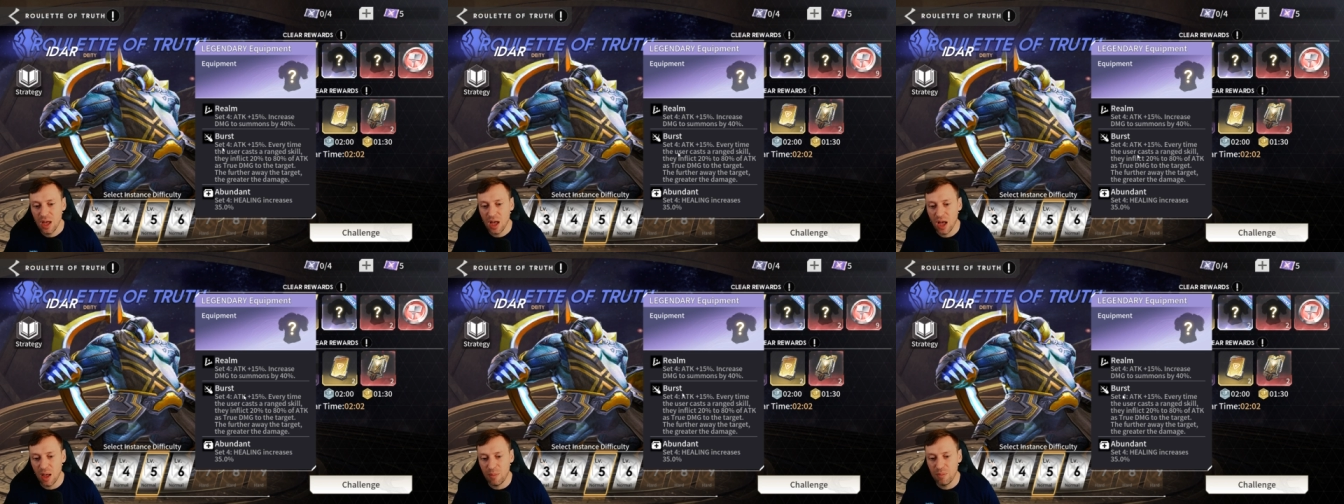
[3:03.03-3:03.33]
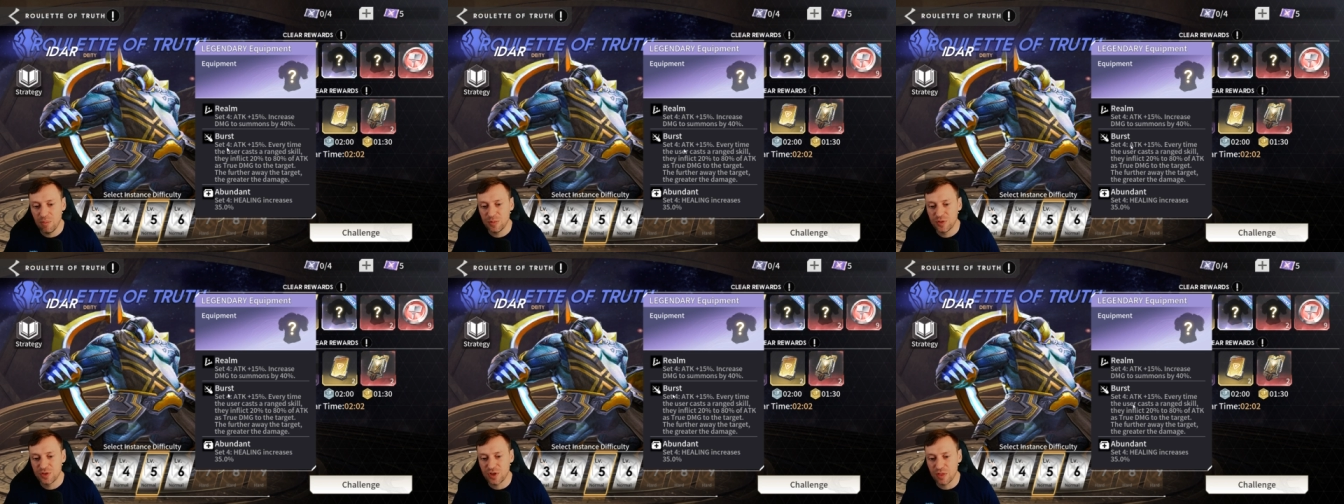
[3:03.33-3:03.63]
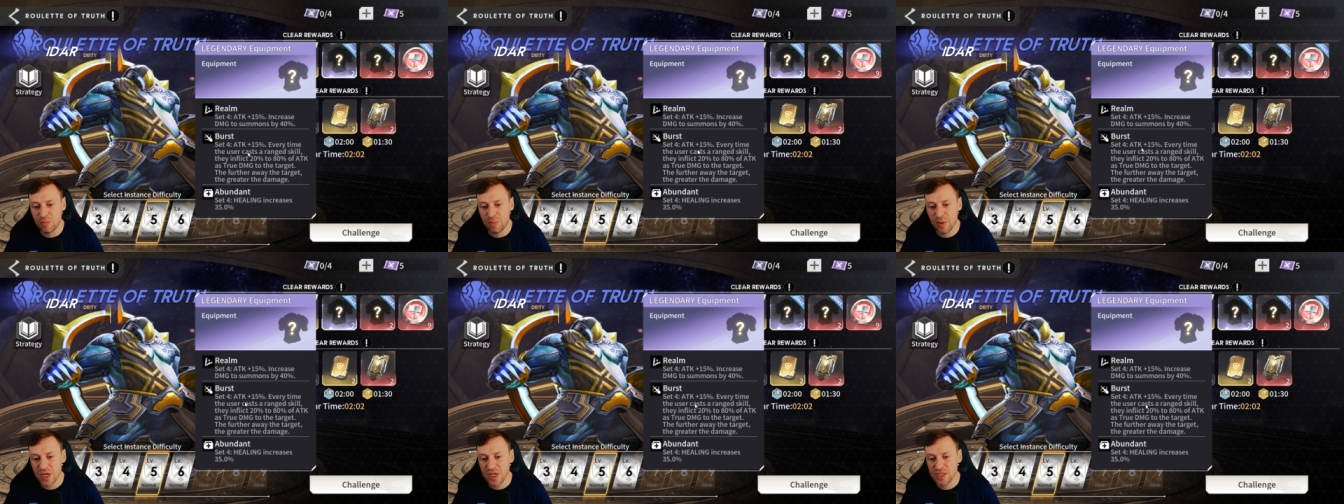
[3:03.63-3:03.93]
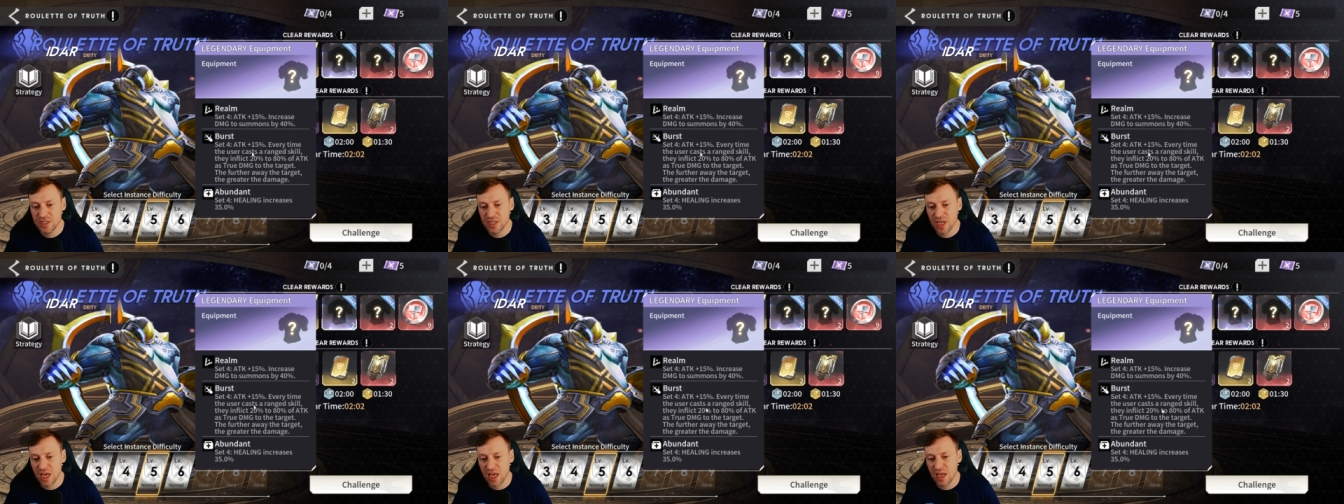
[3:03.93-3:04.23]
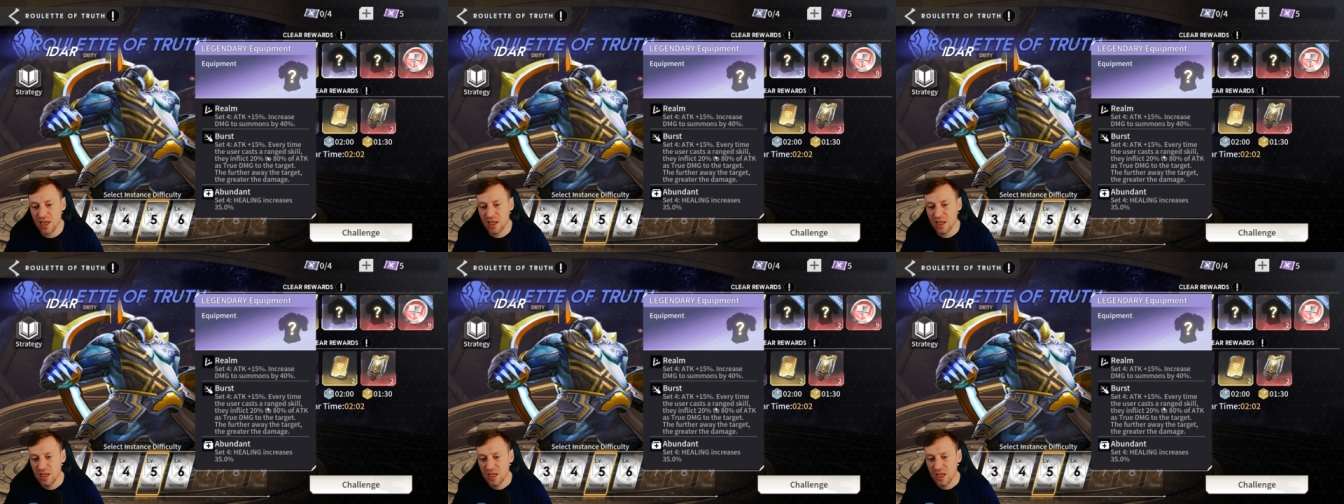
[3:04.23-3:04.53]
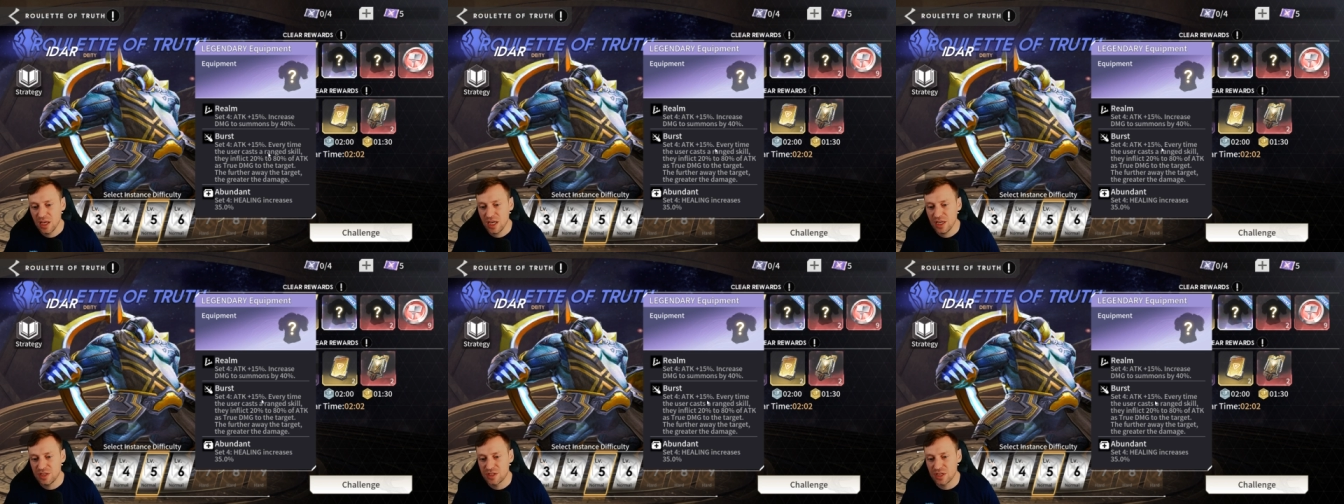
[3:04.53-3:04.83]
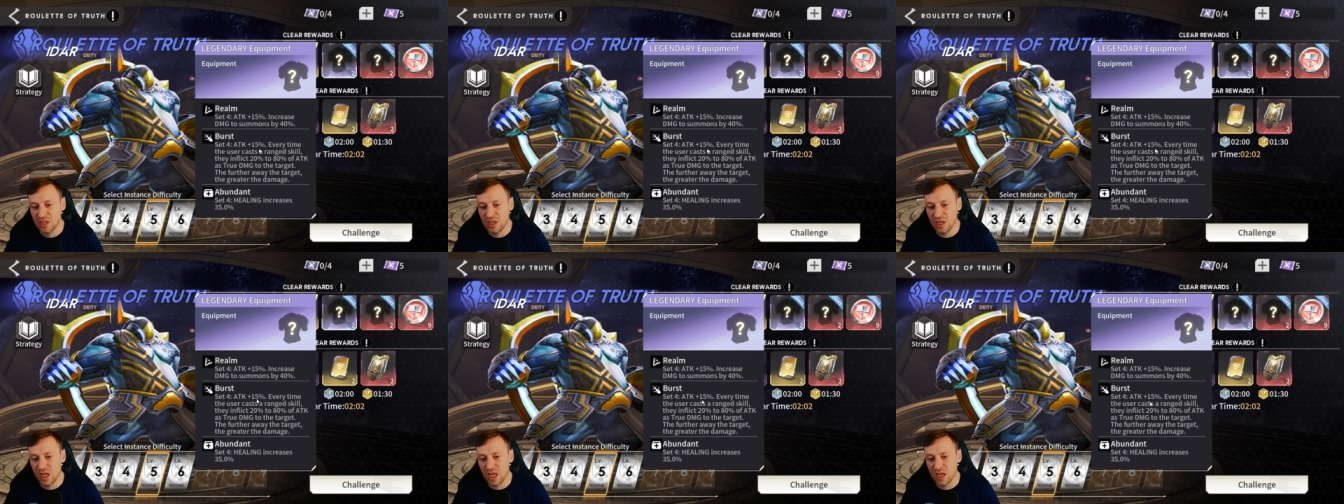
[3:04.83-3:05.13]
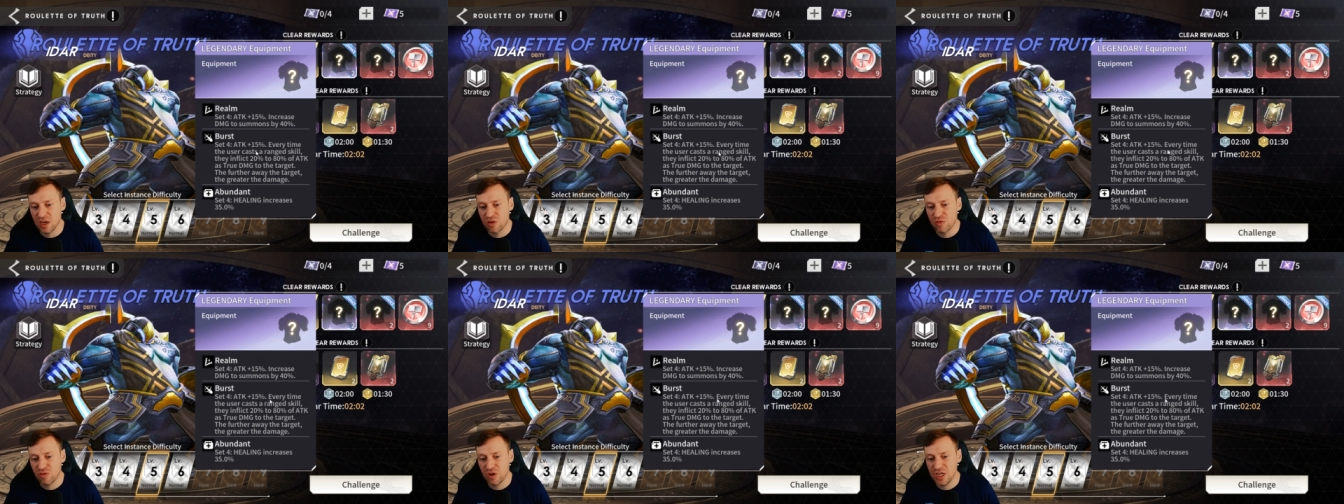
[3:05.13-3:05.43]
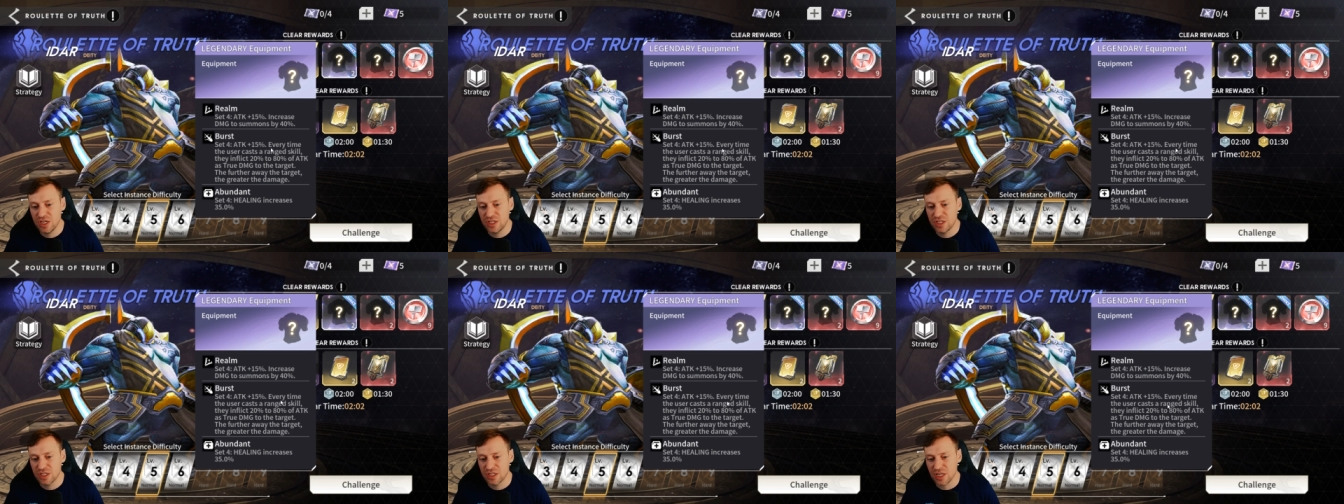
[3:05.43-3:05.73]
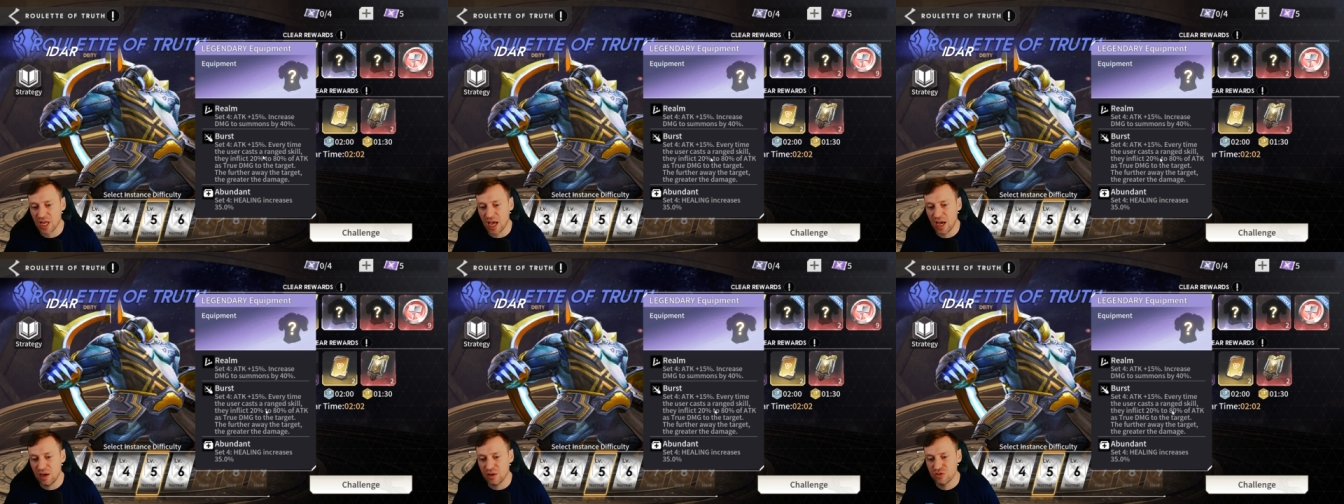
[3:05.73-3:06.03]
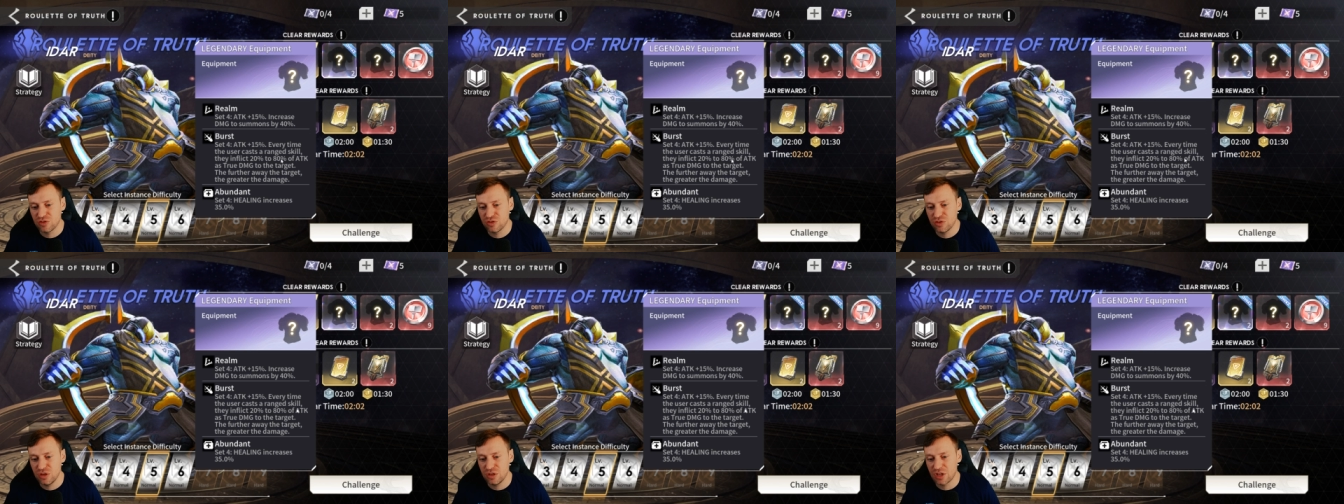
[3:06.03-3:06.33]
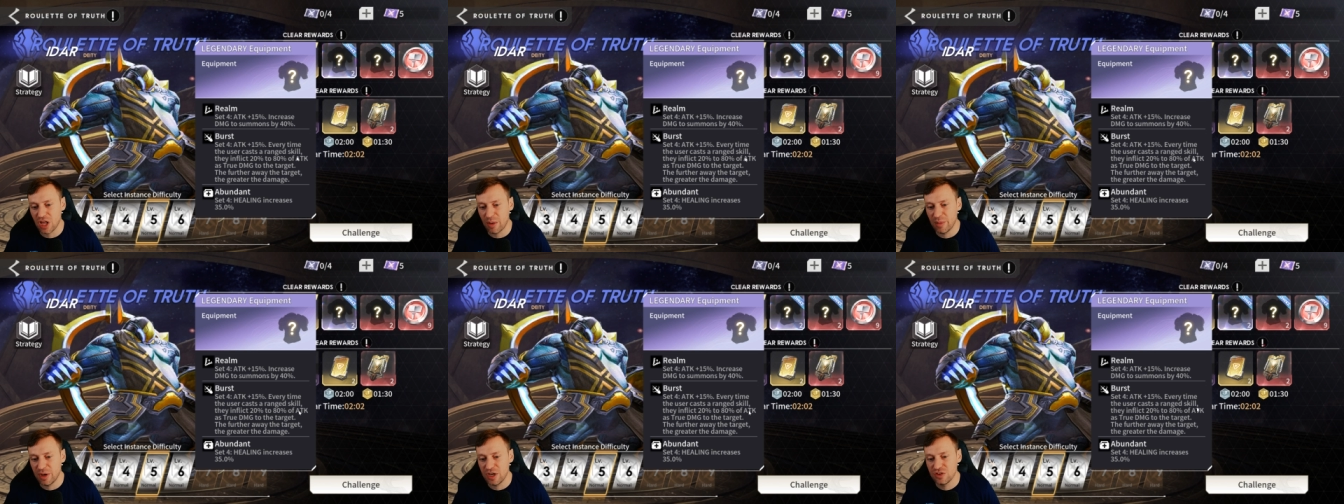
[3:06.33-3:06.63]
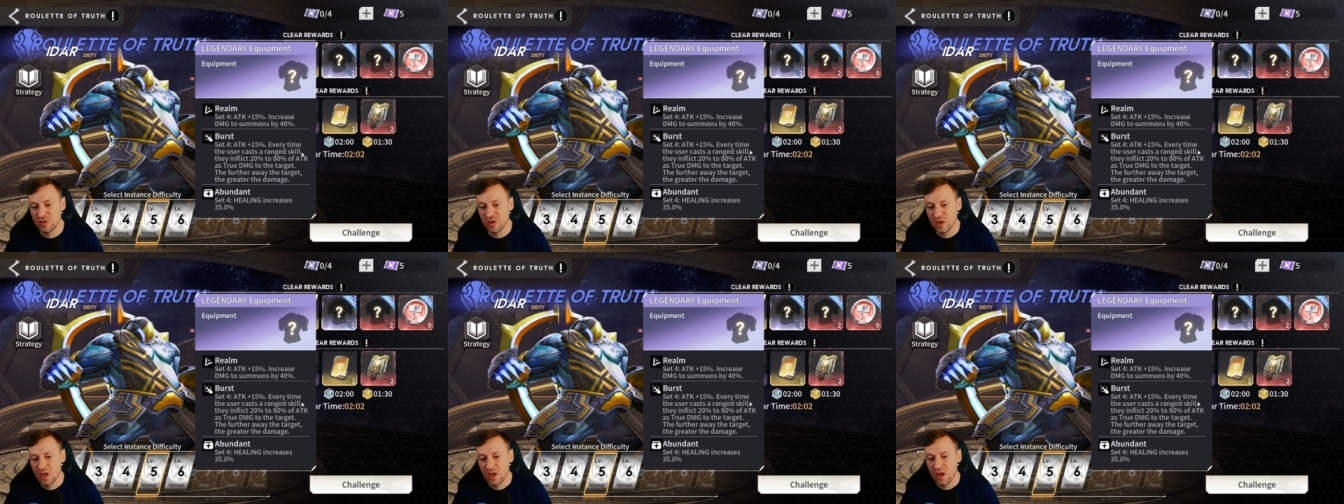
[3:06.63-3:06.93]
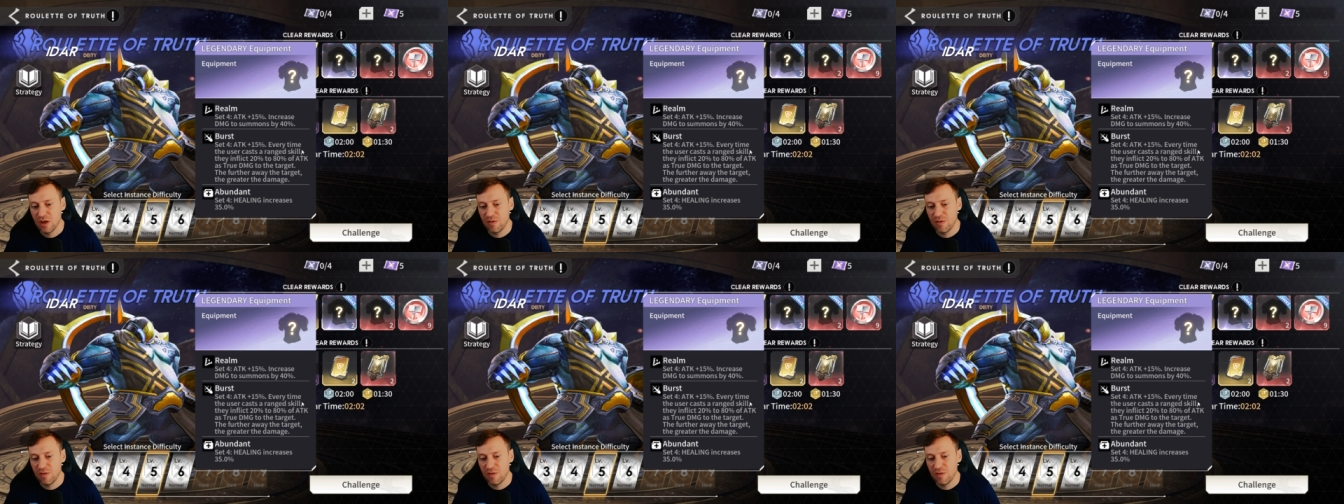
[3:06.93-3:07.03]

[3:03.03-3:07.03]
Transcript: Um, so the burst set is going to increase our true damage